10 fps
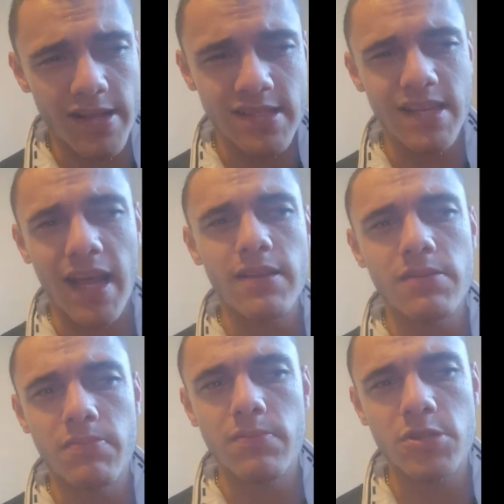
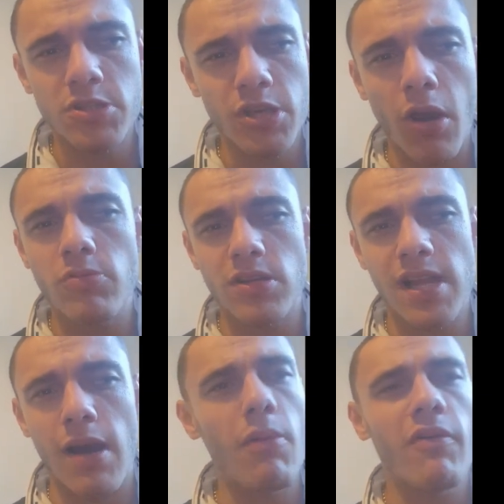Today showed
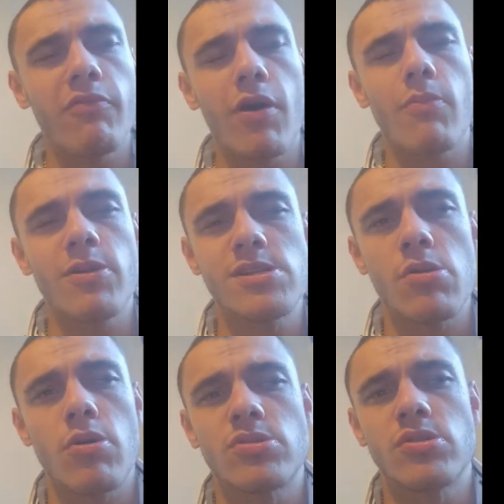us how much work we
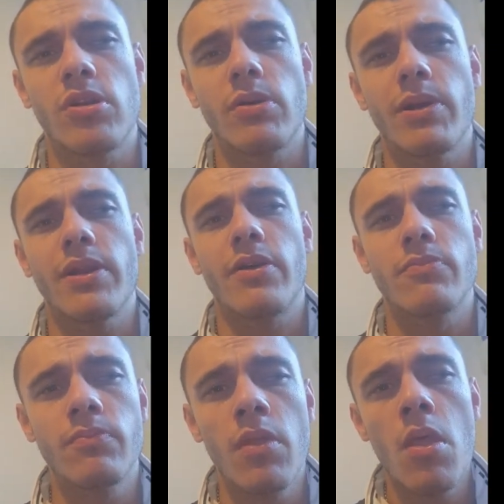still got to do in the window.